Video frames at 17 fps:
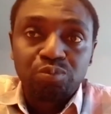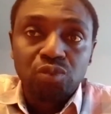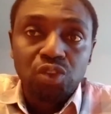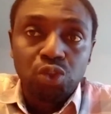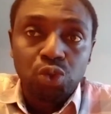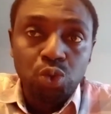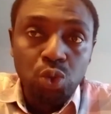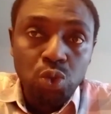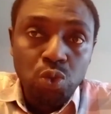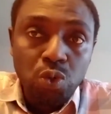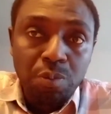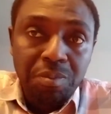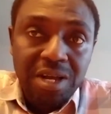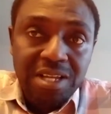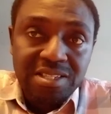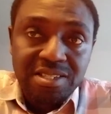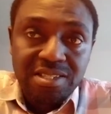So you
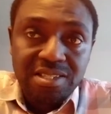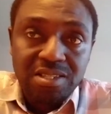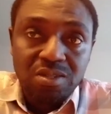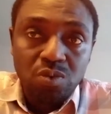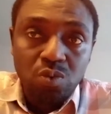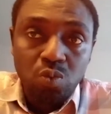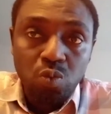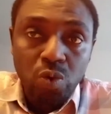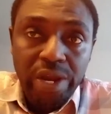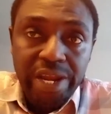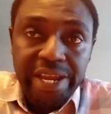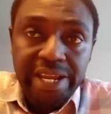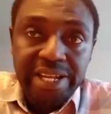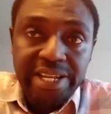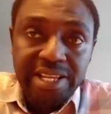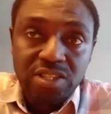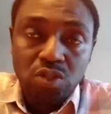must
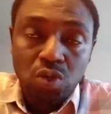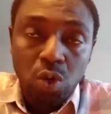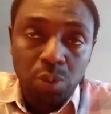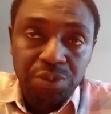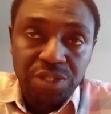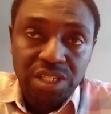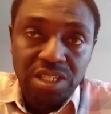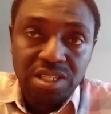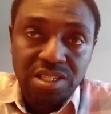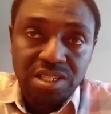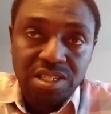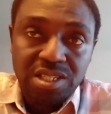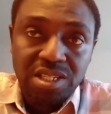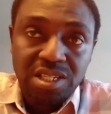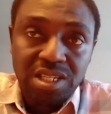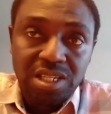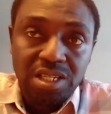weigh these options
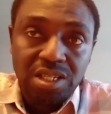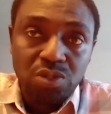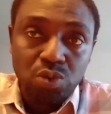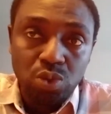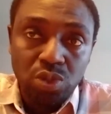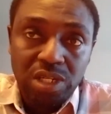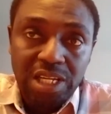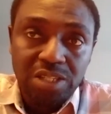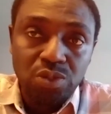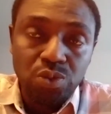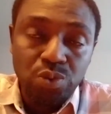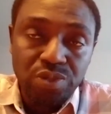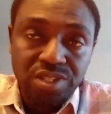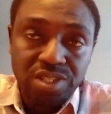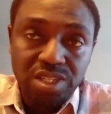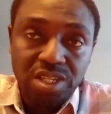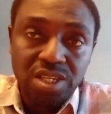so that you
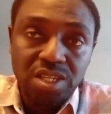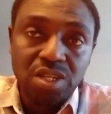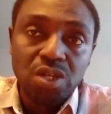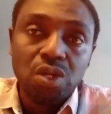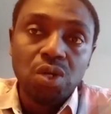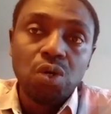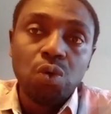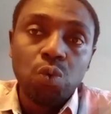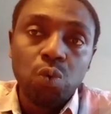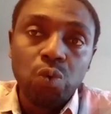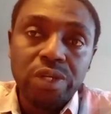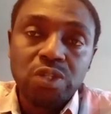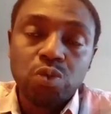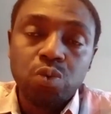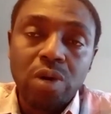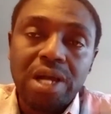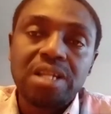see
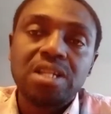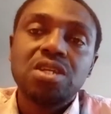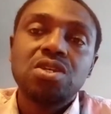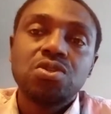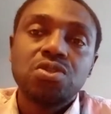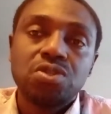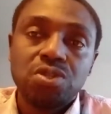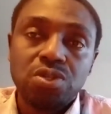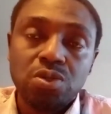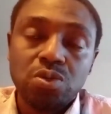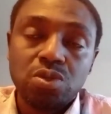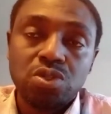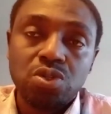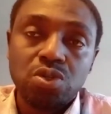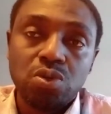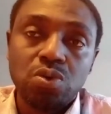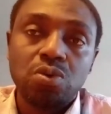which one
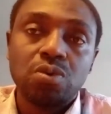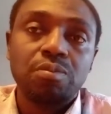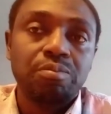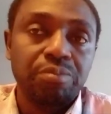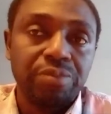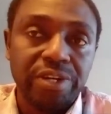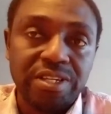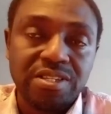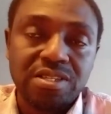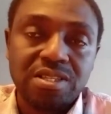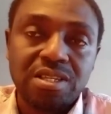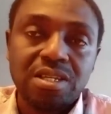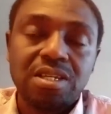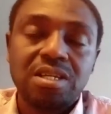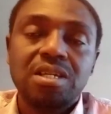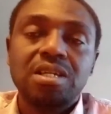suits you best.